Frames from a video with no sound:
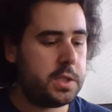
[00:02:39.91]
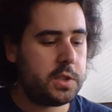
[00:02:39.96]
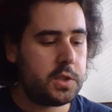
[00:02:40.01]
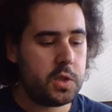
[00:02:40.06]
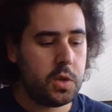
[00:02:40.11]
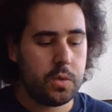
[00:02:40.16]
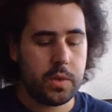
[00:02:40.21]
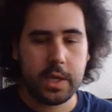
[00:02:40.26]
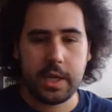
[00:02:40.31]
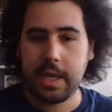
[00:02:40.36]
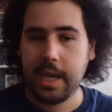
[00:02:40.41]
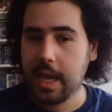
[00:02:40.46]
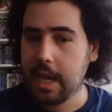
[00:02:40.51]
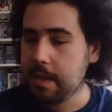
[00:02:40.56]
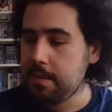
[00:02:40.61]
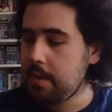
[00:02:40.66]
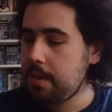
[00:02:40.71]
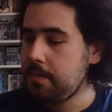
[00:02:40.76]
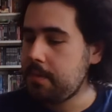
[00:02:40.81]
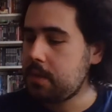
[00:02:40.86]
So the
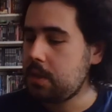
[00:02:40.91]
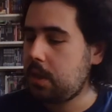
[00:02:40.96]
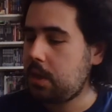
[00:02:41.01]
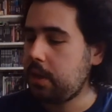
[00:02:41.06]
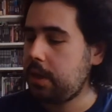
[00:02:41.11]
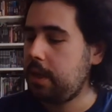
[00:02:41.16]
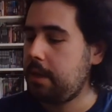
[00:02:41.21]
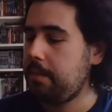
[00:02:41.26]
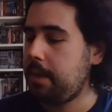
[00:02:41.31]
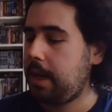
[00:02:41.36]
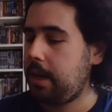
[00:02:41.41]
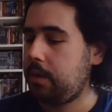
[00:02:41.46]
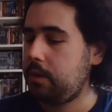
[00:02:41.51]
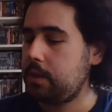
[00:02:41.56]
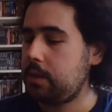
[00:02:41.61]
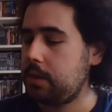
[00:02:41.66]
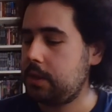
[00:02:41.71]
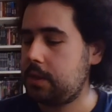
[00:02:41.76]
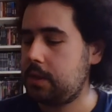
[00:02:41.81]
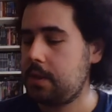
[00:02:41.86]
game I'm talking
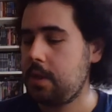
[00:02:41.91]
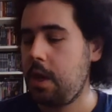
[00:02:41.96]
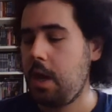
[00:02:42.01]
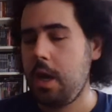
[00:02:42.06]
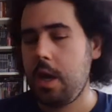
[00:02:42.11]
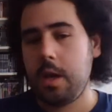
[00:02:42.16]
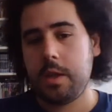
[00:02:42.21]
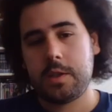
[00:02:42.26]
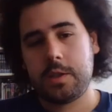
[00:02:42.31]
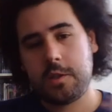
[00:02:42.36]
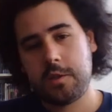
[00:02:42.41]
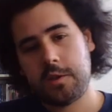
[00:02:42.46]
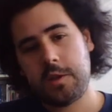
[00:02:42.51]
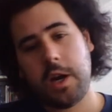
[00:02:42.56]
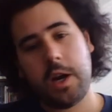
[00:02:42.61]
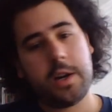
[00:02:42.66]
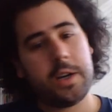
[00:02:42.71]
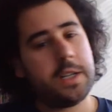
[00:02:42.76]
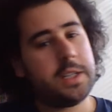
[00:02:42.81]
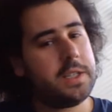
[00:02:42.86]
about, it's
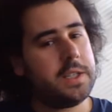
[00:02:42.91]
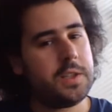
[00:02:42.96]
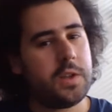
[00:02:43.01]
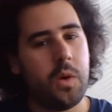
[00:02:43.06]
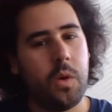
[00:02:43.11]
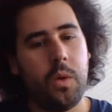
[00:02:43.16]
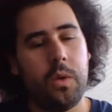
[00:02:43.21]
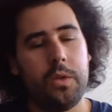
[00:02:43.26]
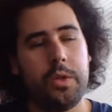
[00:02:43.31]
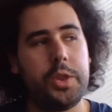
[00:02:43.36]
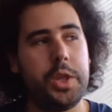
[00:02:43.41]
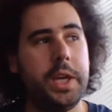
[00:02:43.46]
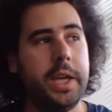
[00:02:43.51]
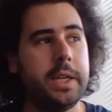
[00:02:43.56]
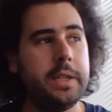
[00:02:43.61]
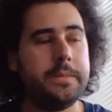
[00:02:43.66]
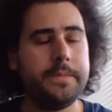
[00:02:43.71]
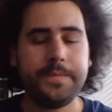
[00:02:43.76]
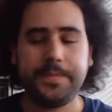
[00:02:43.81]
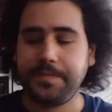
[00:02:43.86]
started this whole
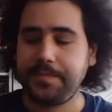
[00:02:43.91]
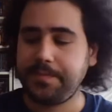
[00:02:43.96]
thing,